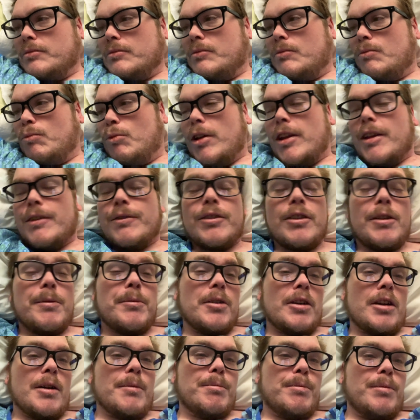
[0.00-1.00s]
Waiting for them
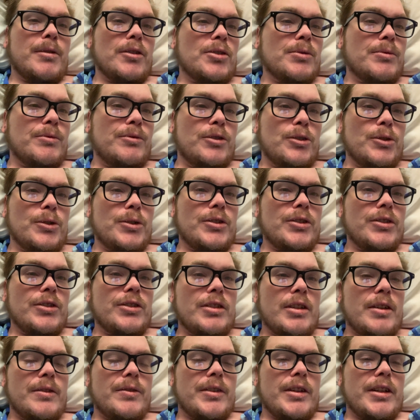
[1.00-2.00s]
to come put some fluids and
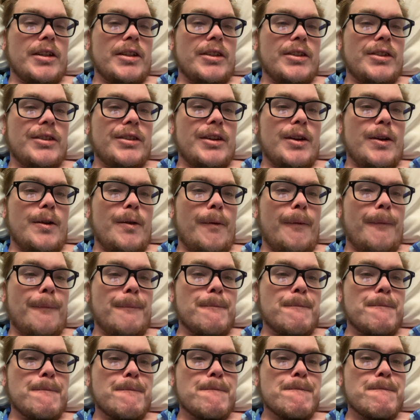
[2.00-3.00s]
stuff in, so
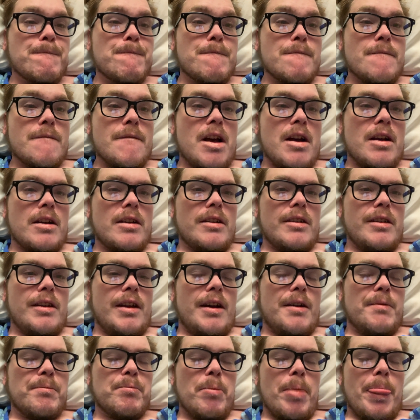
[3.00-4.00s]
yeah.